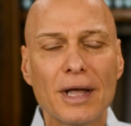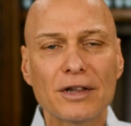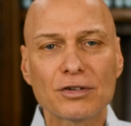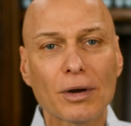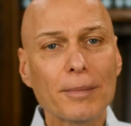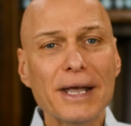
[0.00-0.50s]

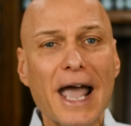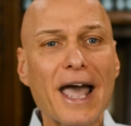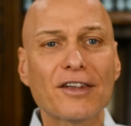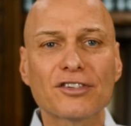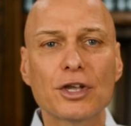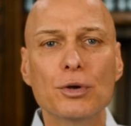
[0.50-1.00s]
So let me
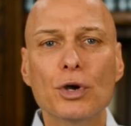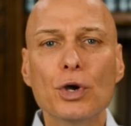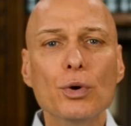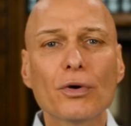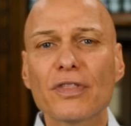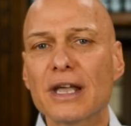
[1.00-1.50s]
ask you,
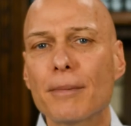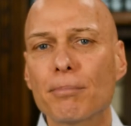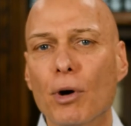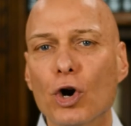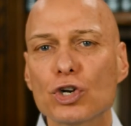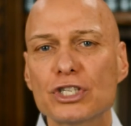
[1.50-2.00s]
who are the
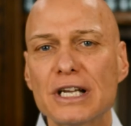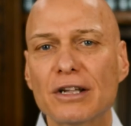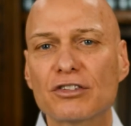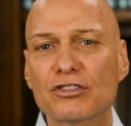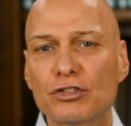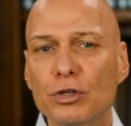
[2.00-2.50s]

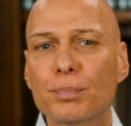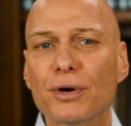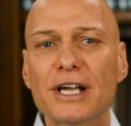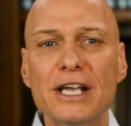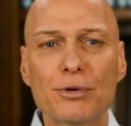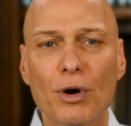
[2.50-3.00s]
emerging
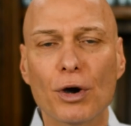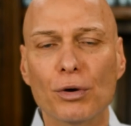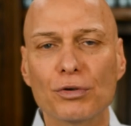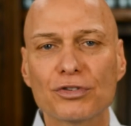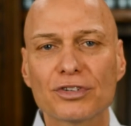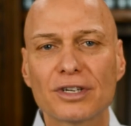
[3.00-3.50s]

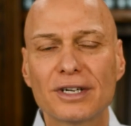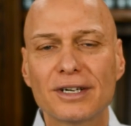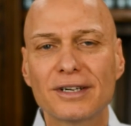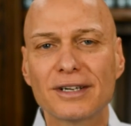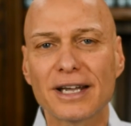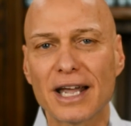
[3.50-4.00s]
superheroes
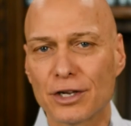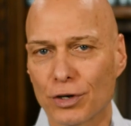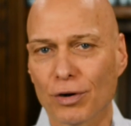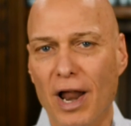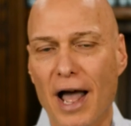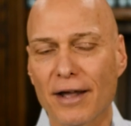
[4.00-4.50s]
in
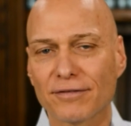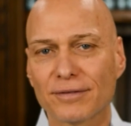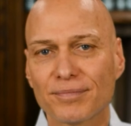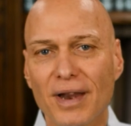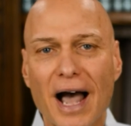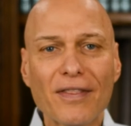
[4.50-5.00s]
your life?
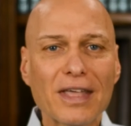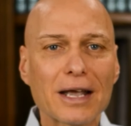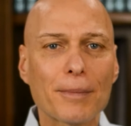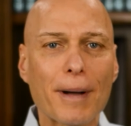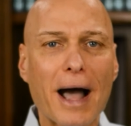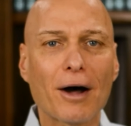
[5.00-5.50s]
I
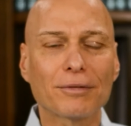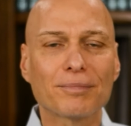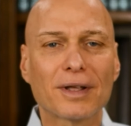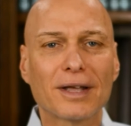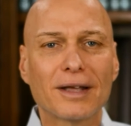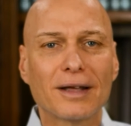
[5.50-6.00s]
think about
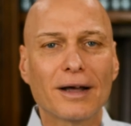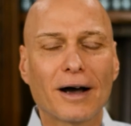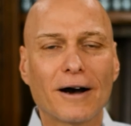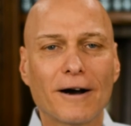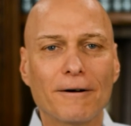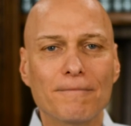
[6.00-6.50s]

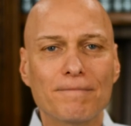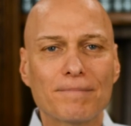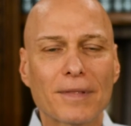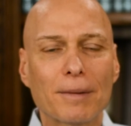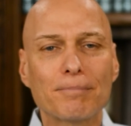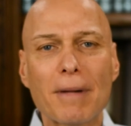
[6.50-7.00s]

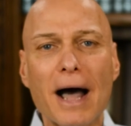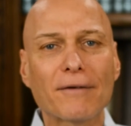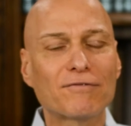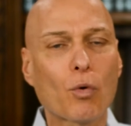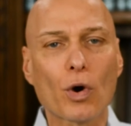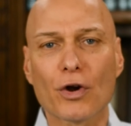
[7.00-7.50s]
my
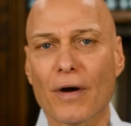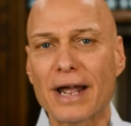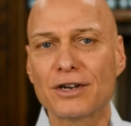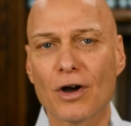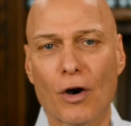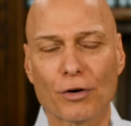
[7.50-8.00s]
four
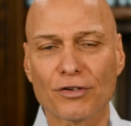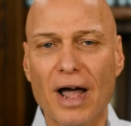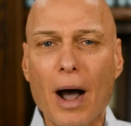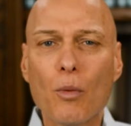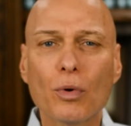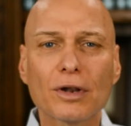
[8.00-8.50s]
granddaughters.
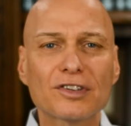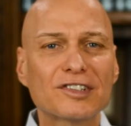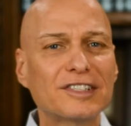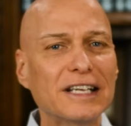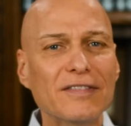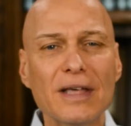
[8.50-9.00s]
I want to
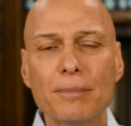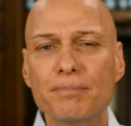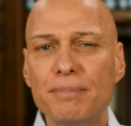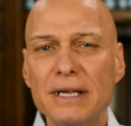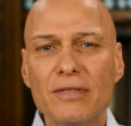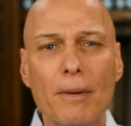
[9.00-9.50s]
see them
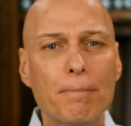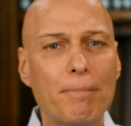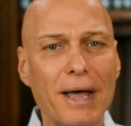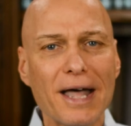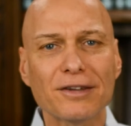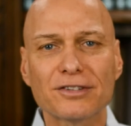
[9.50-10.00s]
be the
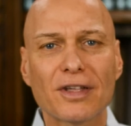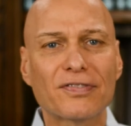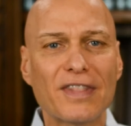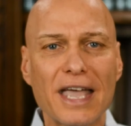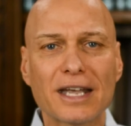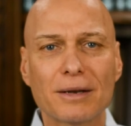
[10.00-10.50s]
best
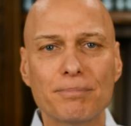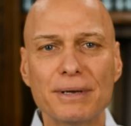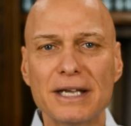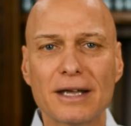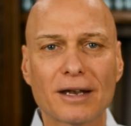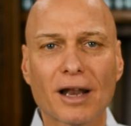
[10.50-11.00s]
that they can
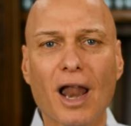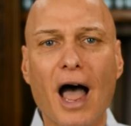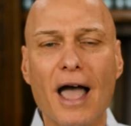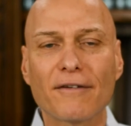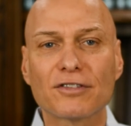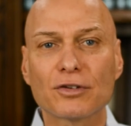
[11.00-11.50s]
be in
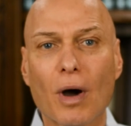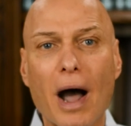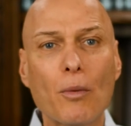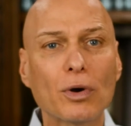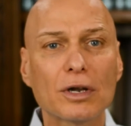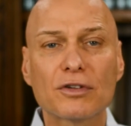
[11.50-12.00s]
life. So
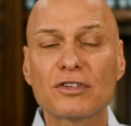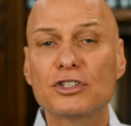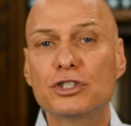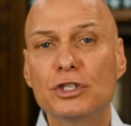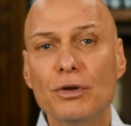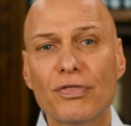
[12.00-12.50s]
I want to
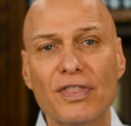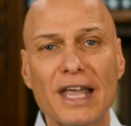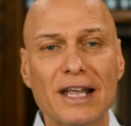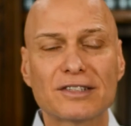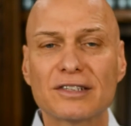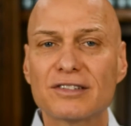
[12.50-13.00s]
do
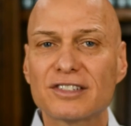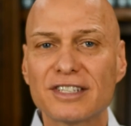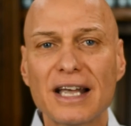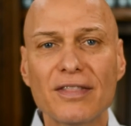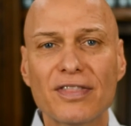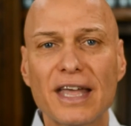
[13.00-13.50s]
things and
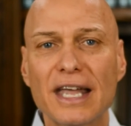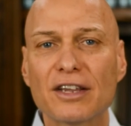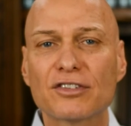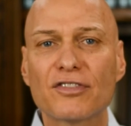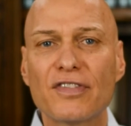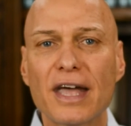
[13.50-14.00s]
say
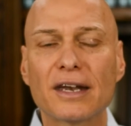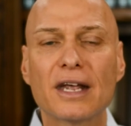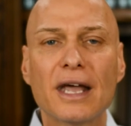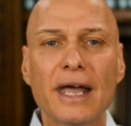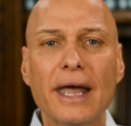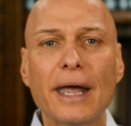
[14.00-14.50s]
things that
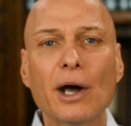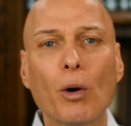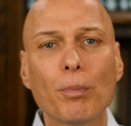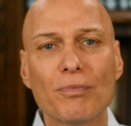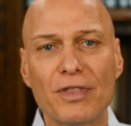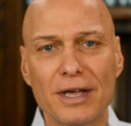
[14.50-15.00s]

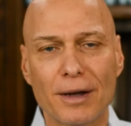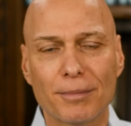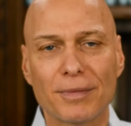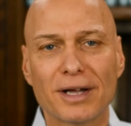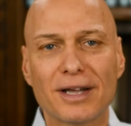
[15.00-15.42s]
help them,